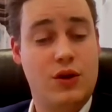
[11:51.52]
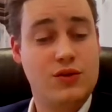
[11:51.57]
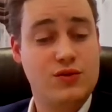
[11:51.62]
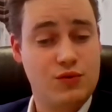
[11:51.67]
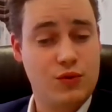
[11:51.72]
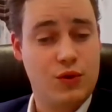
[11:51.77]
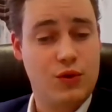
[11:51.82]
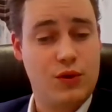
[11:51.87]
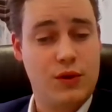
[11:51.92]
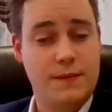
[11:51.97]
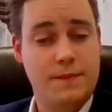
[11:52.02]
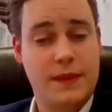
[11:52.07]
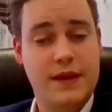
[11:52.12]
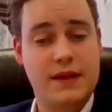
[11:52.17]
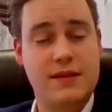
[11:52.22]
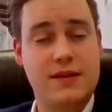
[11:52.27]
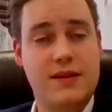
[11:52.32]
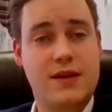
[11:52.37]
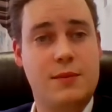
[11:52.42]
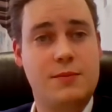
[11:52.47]
role
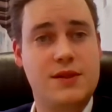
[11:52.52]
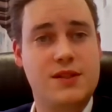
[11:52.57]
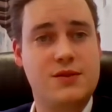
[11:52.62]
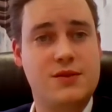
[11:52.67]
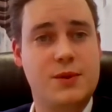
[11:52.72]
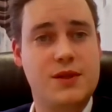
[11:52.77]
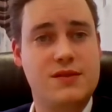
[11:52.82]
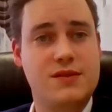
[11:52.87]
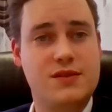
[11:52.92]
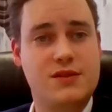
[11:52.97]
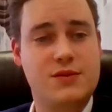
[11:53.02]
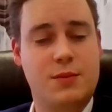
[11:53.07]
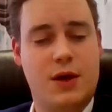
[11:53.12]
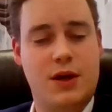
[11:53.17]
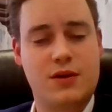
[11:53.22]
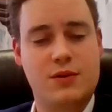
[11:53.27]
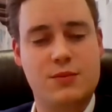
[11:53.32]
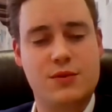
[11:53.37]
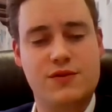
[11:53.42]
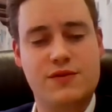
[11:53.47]
in the company's business
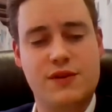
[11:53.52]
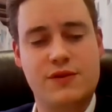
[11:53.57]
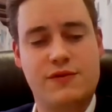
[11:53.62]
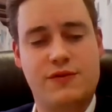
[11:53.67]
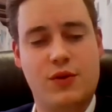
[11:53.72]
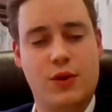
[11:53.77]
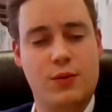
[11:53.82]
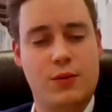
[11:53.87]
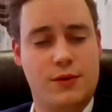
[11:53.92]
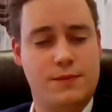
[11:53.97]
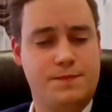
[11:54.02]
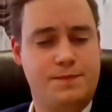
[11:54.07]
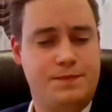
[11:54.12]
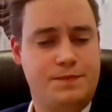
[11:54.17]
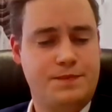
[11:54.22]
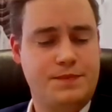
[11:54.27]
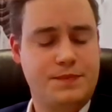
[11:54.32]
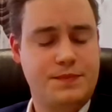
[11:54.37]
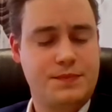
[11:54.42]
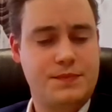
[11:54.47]
model moving forward.
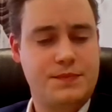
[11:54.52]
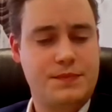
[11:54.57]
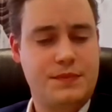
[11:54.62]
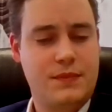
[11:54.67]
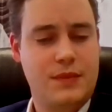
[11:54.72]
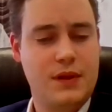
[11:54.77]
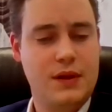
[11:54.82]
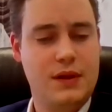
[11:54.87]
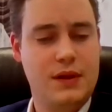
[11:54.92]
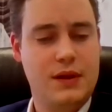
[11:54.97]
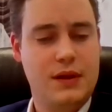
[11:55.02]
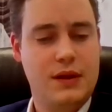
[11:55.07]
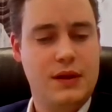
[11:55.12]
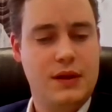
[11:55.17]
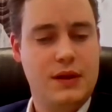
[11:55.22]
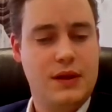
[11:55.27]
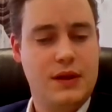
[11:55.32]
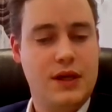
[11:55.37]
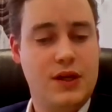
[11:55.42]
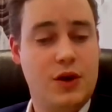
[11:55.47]

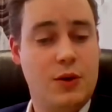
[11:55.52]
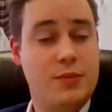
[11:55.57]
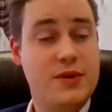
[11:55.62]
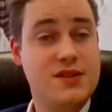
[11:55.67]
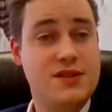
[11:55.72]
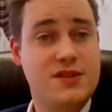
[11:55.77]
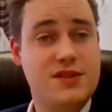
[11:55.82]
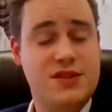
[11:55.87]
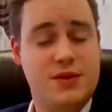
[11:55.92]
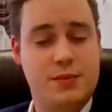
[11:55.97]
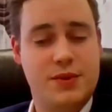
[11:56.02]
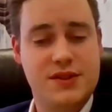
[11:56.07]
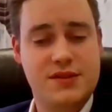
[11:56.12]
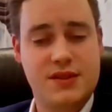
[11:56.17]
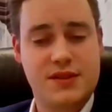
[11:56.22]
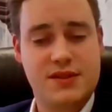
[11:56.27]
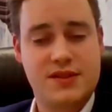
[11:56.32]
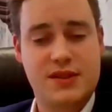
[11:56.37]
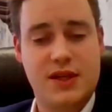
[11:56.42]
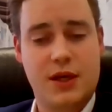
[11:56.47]
In our
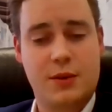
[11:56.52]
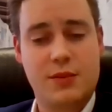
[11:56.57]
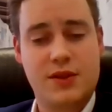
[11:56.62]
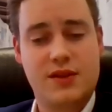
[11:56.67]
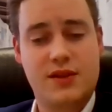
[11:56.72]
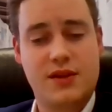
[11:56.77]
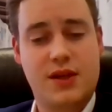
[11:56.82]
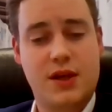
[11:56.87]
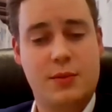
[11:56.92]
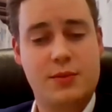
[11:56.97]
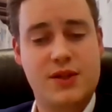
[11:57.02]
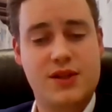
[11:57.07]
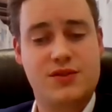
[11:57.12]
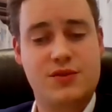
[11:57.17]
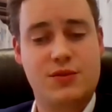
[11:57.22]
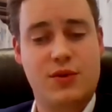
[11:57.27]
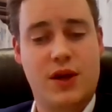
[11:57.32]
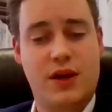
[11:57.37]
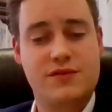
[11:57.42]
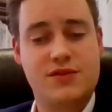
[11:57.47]
business-to-business segment, the company
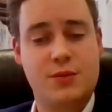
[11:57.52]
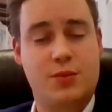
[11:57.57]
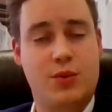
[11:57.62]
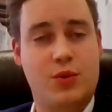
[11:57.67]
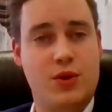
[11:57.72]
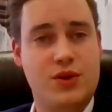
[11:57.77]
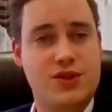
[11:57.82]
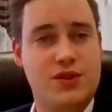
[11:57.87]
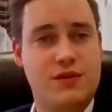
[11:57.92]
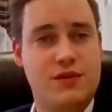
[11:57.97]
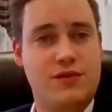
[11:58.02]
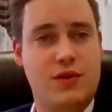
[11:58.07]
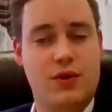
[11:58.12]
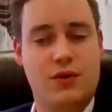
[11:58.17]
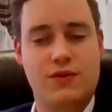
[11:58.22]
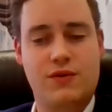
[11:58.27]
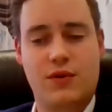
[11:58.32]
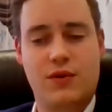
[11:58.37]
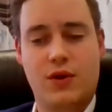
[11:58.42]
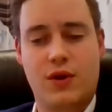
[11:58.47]
derives a portion of our
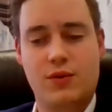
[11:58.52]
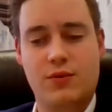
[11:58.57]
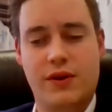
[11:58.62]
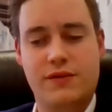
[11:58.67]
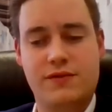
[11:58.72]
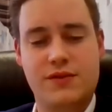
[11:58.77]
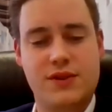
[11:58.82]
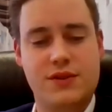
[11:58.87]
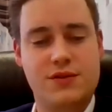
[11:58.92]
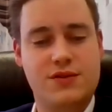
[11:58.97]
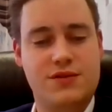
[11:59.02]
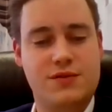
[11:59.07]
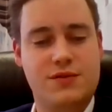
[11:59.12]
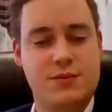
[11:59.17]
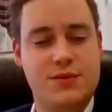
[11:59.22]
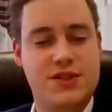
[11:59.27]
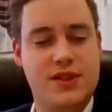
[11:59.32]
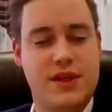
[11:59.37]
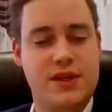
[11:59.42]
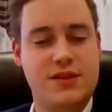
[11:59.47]
overall revenues from
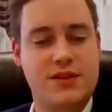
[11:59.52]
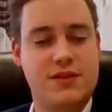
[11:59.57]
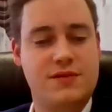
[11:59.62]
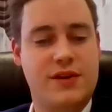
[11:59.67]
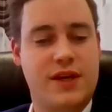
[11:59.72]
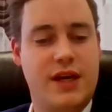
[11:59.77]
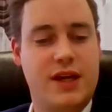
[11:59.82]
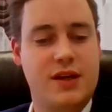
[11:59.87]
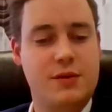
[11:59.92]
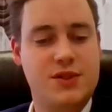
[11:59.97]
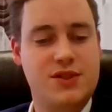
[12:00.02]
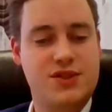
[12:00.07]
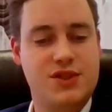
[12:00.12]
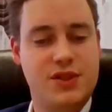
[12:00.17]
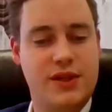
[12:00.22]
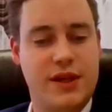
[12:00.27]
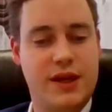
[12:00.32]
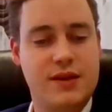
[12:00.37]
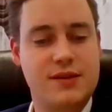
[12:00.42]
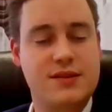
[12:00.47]
sales of cannabis
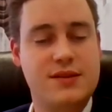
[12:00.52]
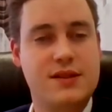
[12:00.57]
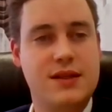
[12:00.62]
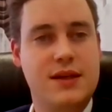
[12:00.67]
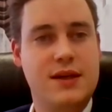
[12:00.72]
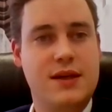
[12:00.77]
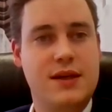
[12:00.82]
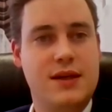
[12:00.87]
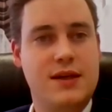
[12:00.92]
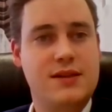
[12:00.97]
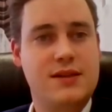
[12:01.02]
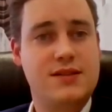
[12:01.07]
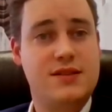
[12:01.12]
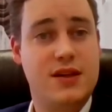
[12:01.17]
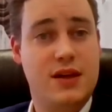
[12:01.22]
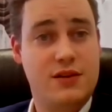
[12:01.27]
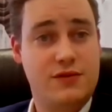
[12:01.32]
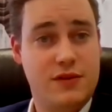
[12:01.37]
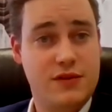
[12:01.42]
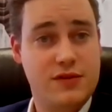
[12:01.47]
genetics,
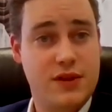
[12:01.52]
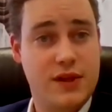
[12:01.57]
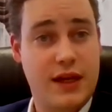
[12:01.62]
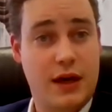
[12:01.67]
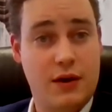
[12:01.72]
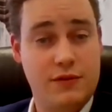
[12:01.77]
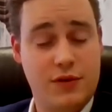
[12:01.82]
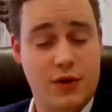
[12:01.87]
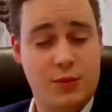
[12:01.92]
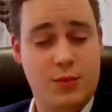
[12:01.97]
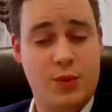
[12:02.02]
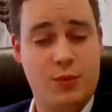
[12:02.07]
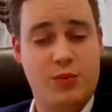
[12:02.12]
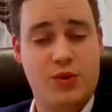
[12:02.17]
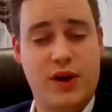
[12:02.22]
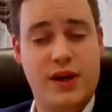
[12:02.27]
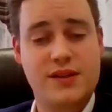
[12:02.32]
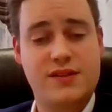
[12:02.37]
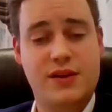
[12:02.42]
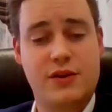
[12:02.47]
sale of our
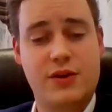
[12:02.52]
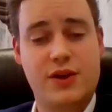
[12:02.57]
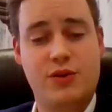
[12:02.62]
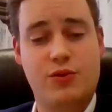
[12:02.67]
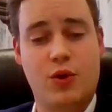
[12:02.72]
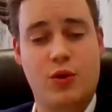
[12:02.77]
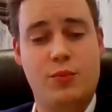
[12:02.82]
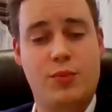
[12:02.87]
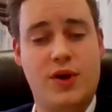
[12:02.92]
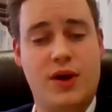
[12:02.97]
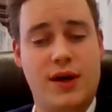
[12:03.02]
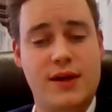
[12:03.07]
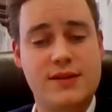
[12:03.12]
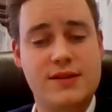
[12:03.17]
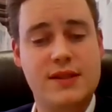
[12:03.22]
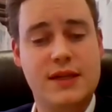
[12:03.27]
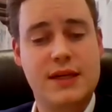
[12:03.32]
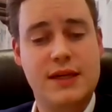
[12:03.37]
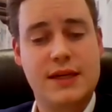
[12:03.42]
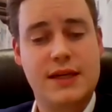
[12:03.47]
proprietary grow
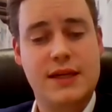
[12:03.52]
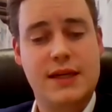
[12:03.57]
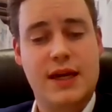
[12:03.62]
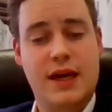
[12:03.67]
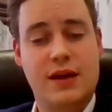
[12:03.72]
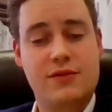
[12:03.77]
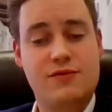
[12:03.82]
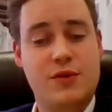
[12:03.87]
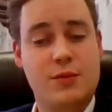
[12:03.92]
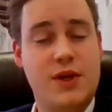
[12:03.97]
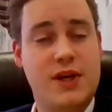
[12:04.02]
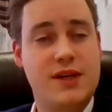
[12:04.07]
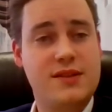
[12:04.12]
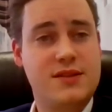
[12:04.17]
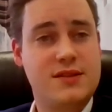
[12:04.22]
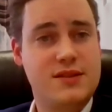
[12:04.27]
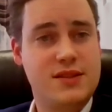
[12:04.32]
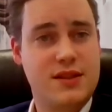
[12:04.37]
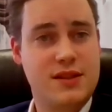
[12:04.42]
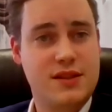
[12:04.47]
pods, and from
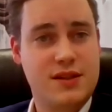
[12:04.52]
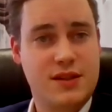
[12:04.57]
licensing and